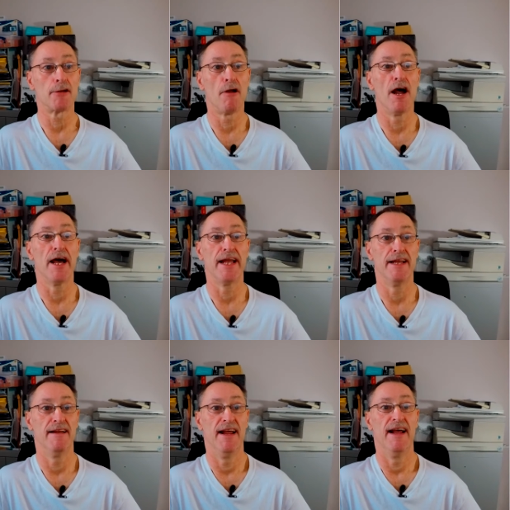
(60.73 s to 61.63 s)

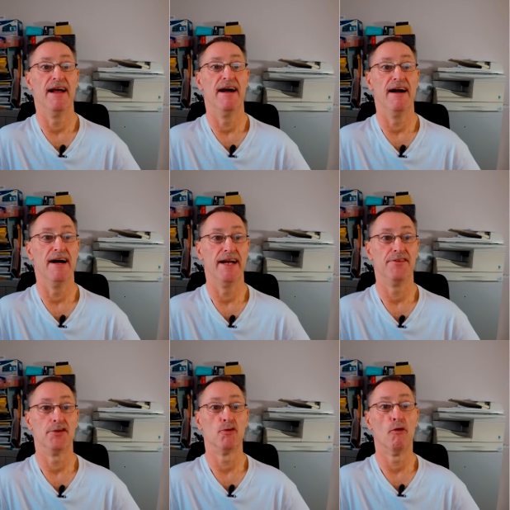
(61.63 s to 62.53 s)
Rai uh,
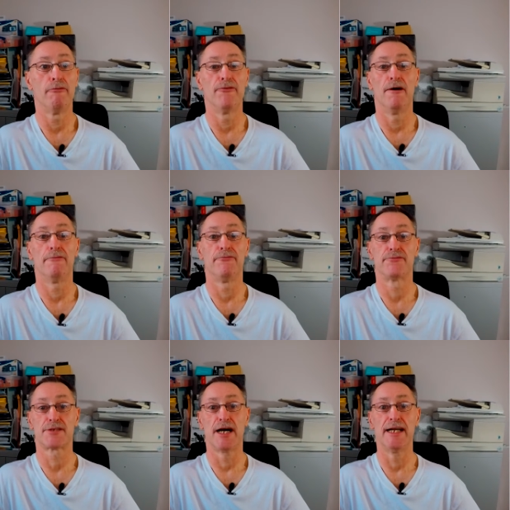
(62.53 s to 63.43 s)
in the north of
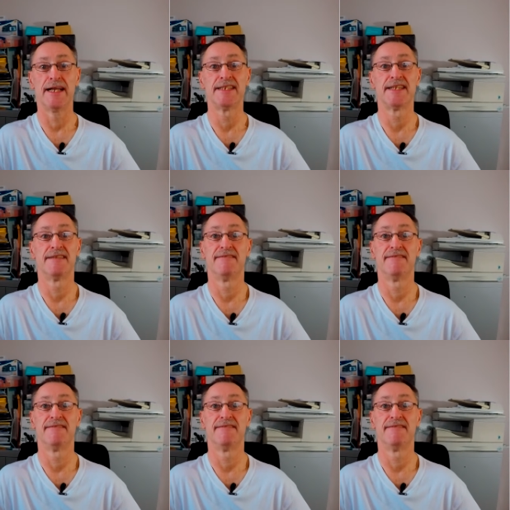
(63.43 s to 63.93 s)
Thailand